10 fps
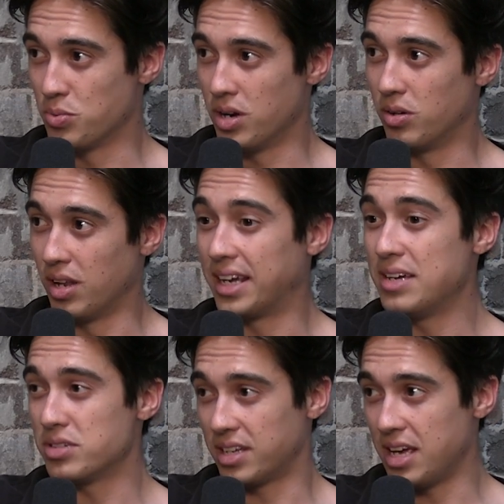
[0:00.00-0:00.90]
as well.
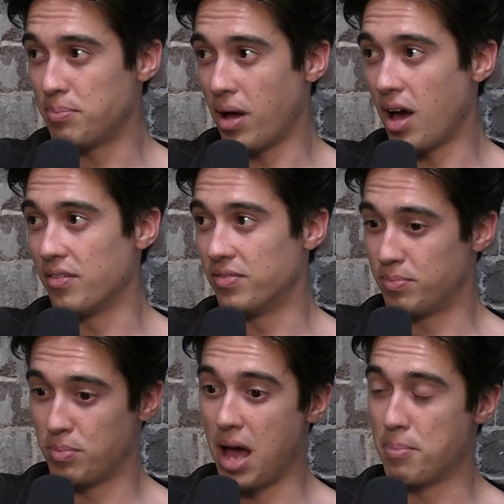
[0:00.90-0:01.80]
He was a key part of
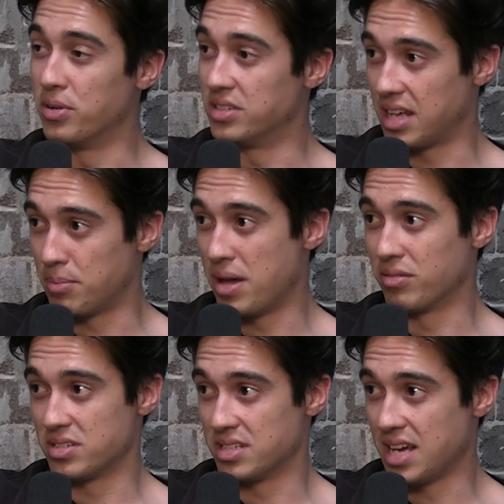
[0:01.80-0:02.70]
putting together Penrith's